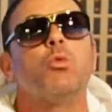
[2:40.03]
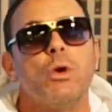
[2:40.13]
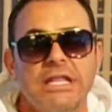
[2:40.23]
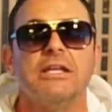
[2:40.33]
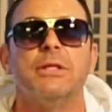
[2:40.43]

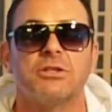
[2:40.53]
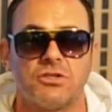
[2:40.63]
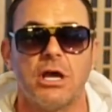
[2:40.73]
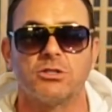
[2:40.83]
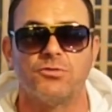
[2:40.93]
we need him in the
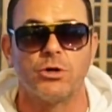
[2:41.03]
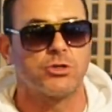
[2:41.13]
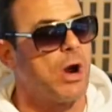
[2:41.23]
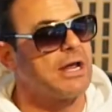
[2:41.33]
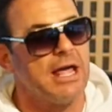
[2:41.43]
sales
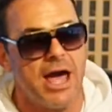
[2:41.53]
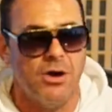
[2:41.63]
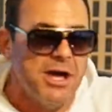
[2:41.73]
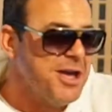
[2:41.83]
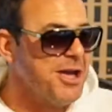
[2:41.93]
force right now.